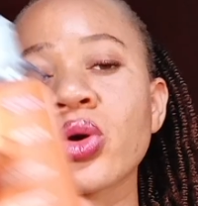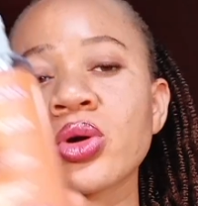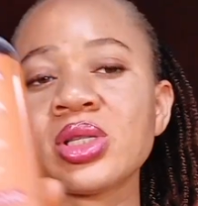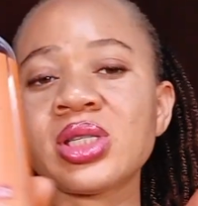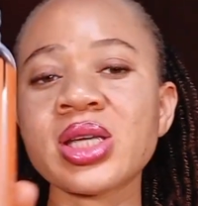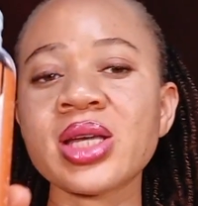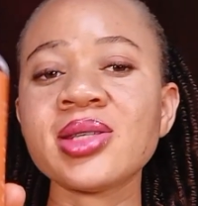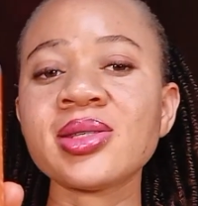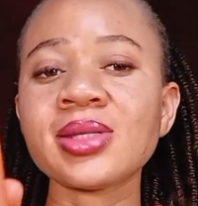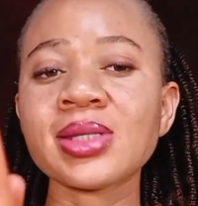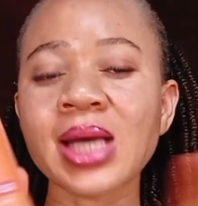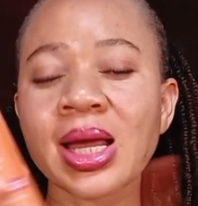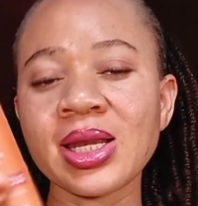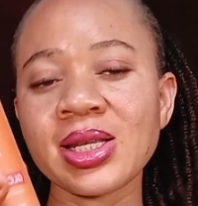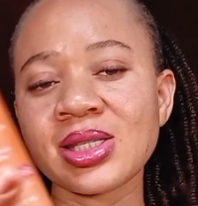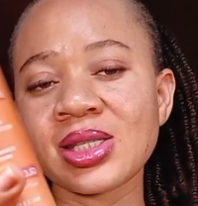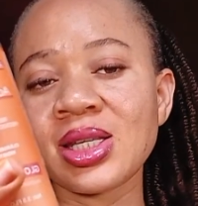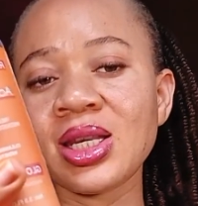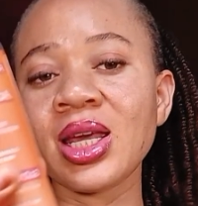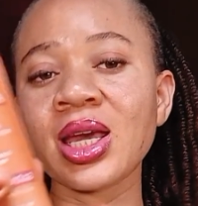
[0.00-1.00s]
contains
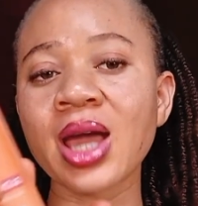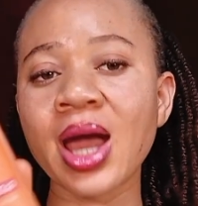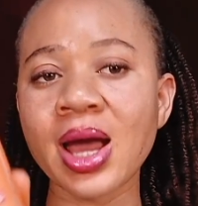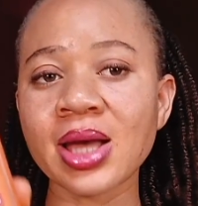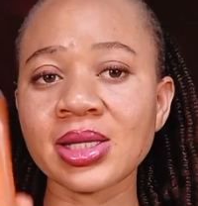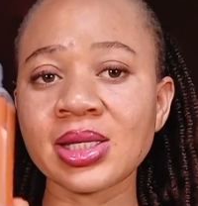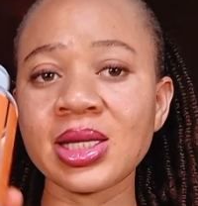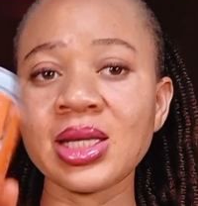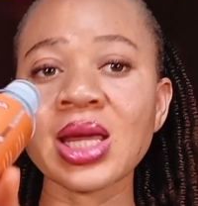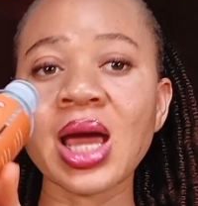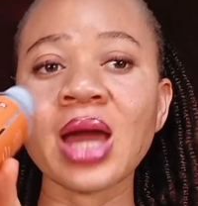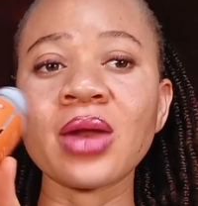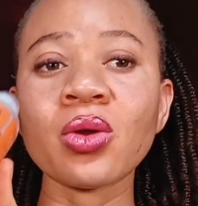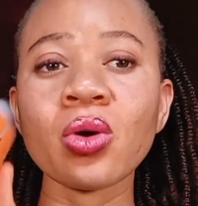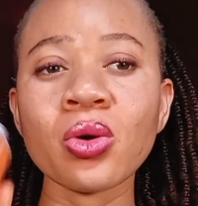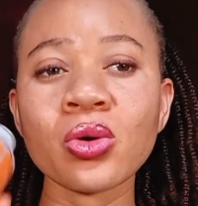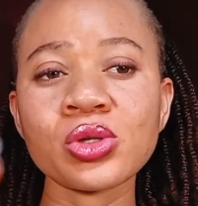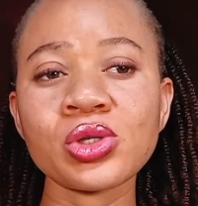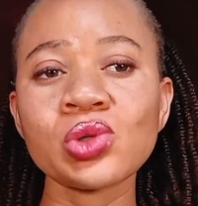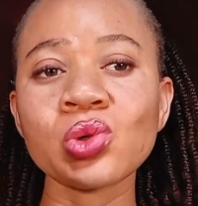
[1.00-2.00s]
salicylic acid and
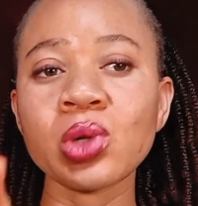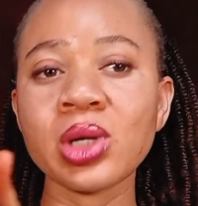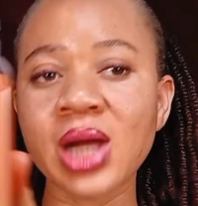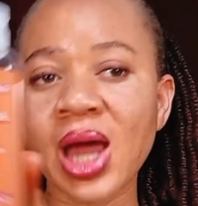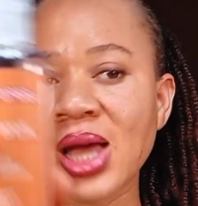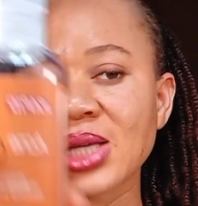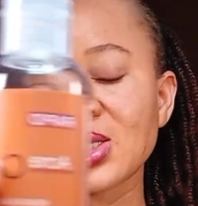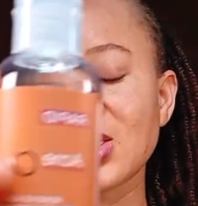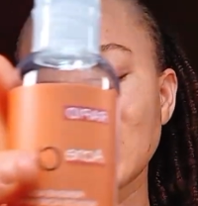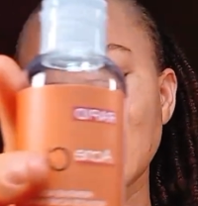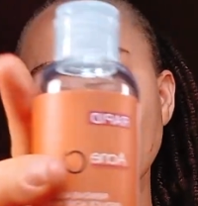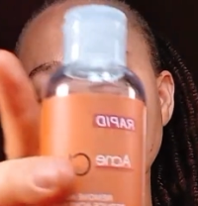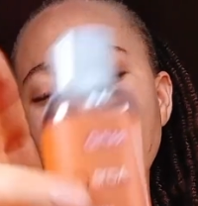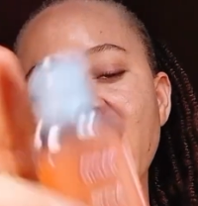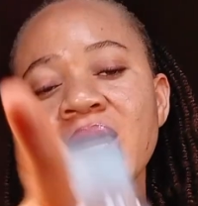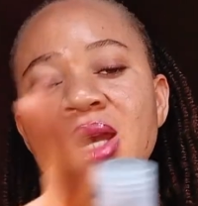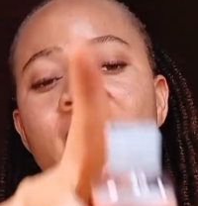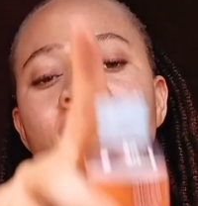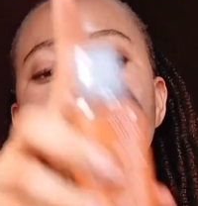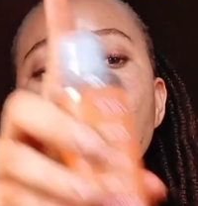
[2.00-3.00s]
also
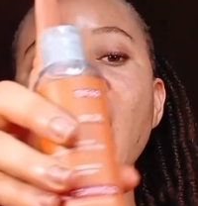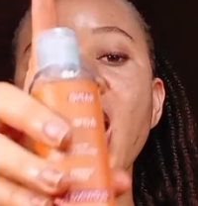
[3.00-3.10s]
niacinamide,